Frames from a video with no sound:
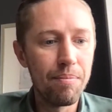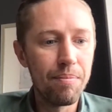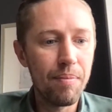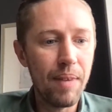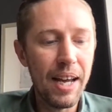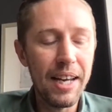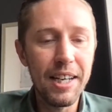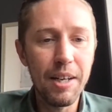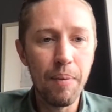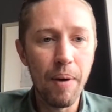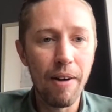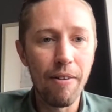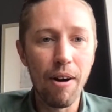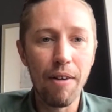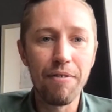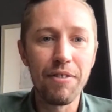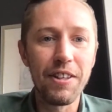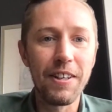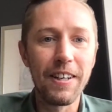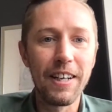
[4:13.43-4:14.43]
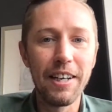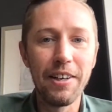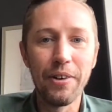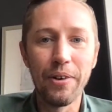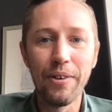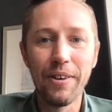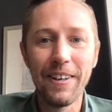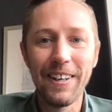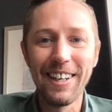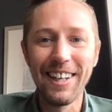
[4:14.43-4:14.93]
anywhere other than
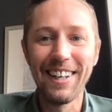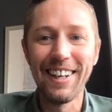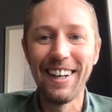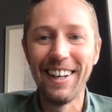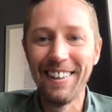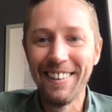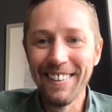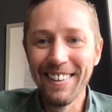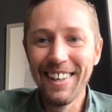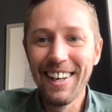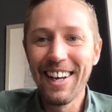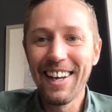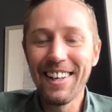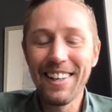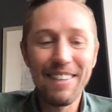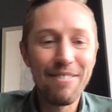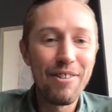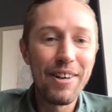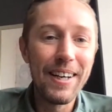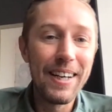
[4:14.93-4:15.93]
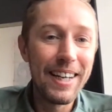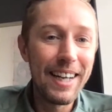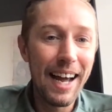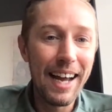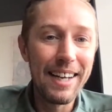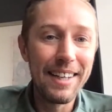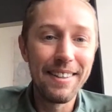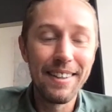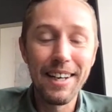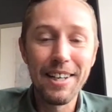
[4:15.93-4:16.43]
Lille. It really
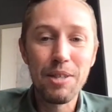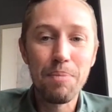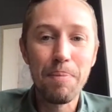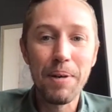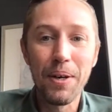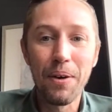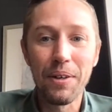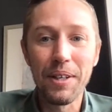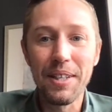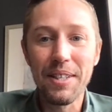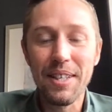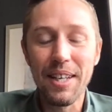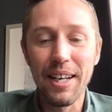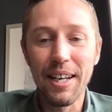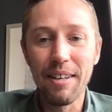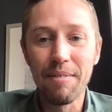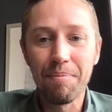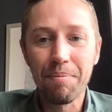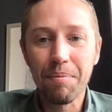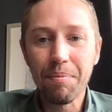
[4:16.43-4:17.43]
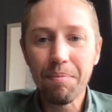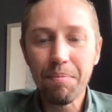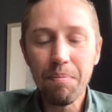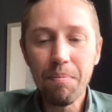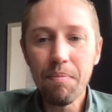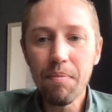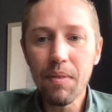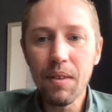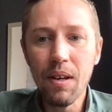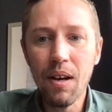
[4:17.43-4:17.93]
ain't, let's be honest here.
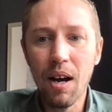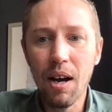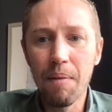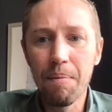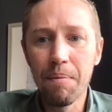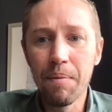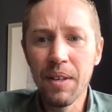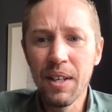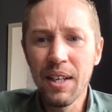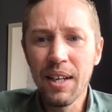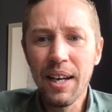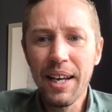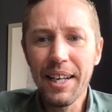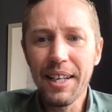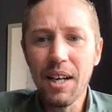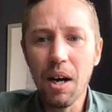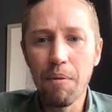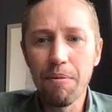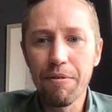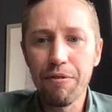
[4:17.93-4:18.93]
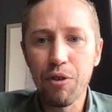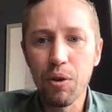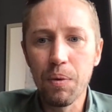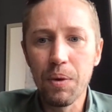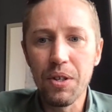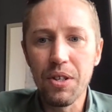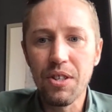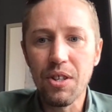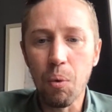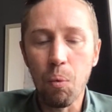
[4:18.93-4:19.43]
He come through
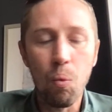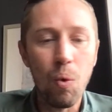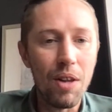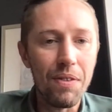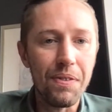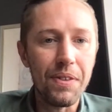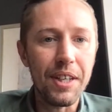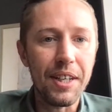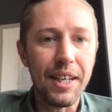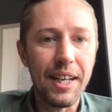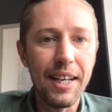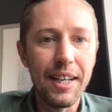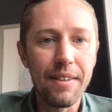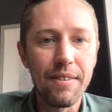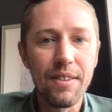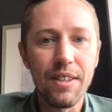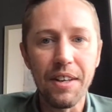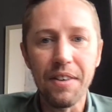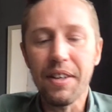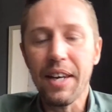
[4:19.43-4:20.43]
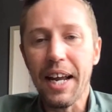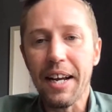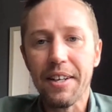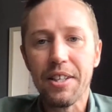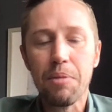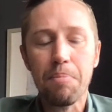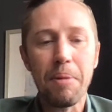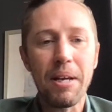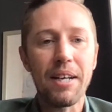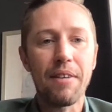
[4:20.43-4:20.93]
as the wonder kid, the
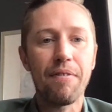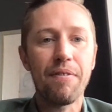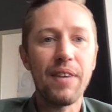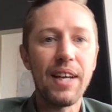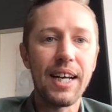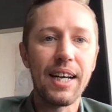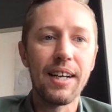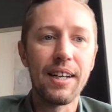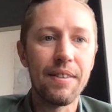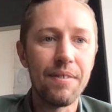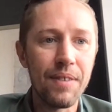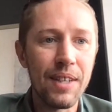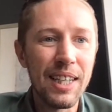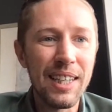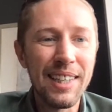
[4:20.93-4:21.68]
next big thing, and